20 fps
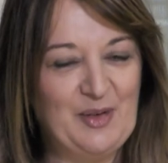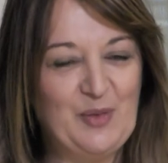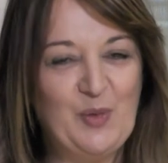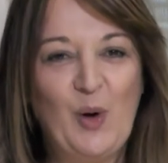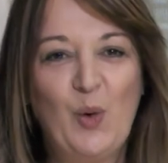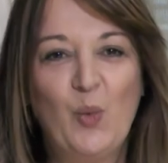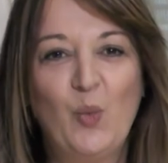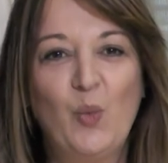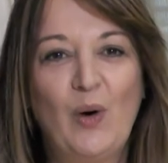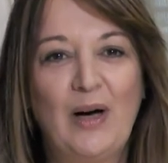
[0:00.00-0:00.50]

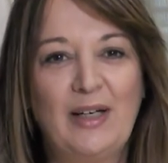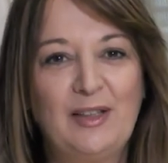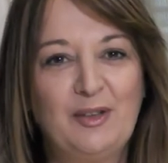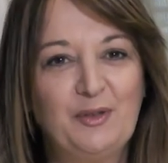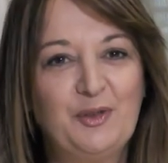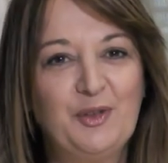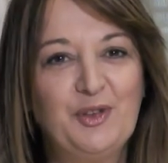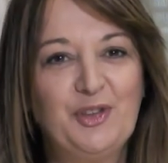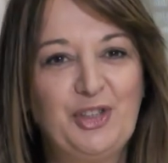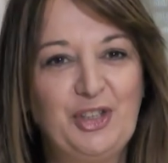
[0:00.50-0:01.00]
What
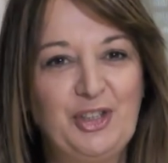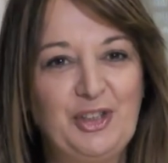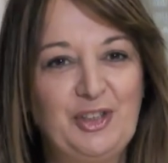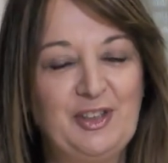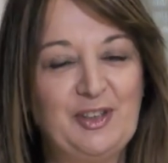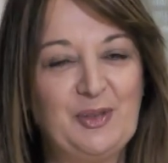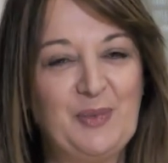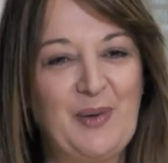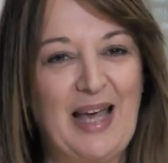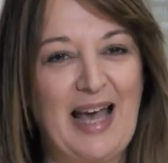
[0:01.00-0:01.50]
wonderful
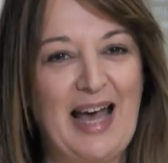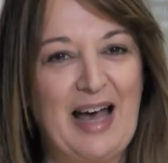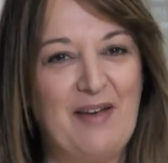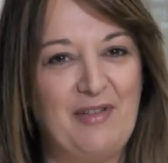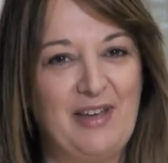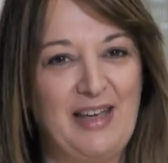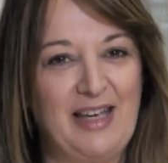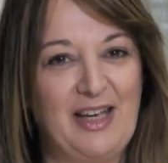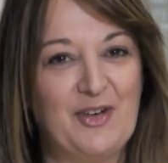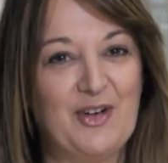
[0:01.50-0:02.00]
students we have
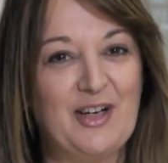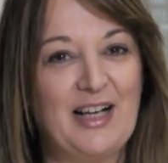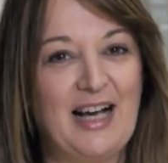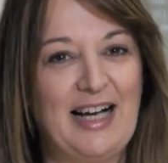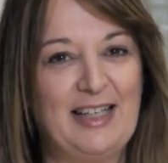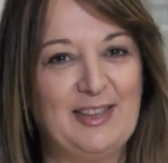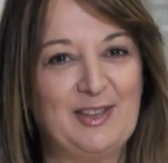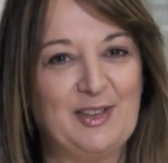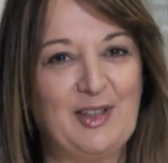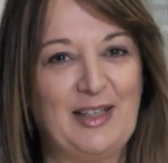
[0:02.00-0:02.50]
here at
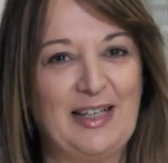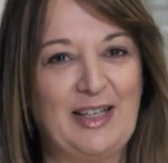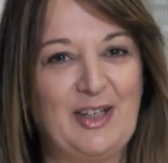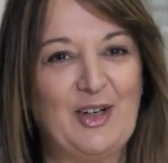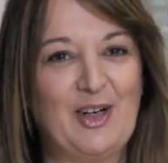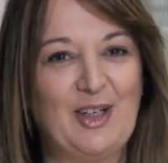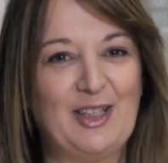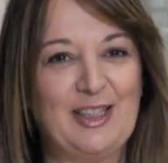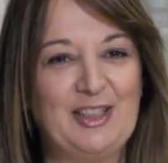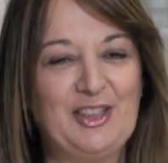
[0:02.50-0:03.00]
Hazel Glen
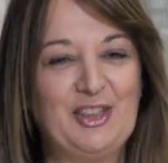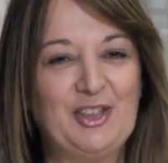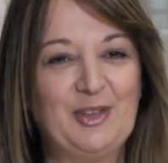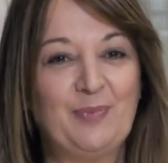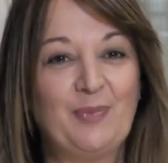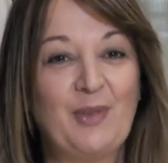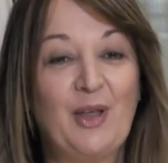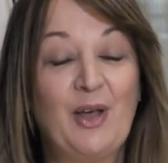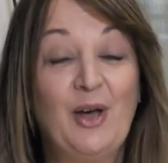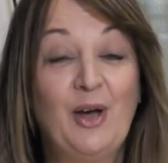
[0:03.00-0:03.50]
College.
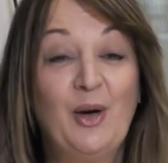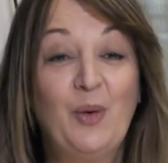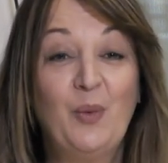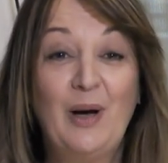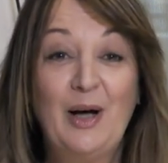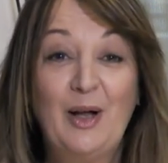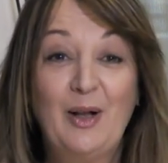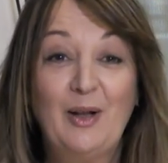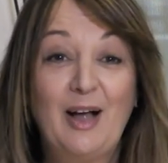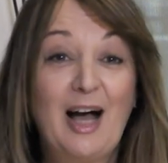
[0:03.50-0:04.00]

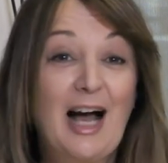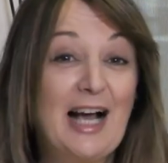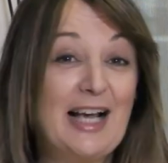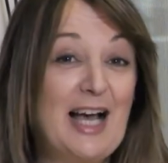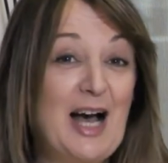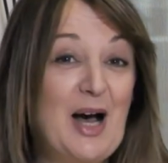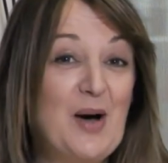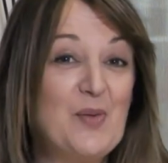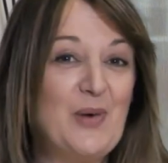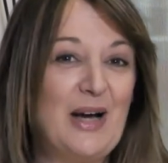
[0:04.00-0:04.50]
Well, I
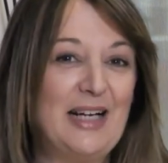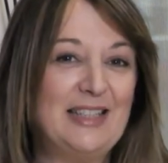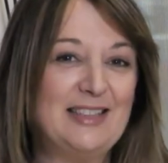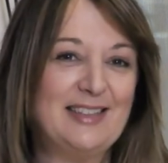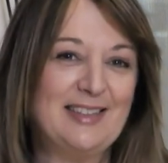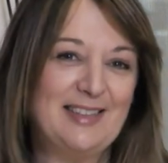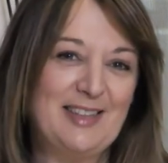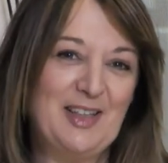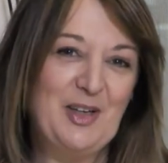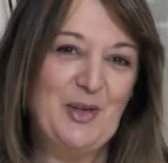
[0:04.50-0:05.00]
can't wait to
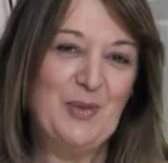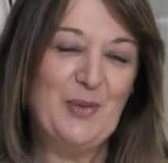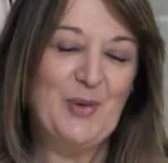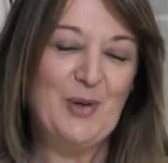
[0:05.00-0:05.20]
see you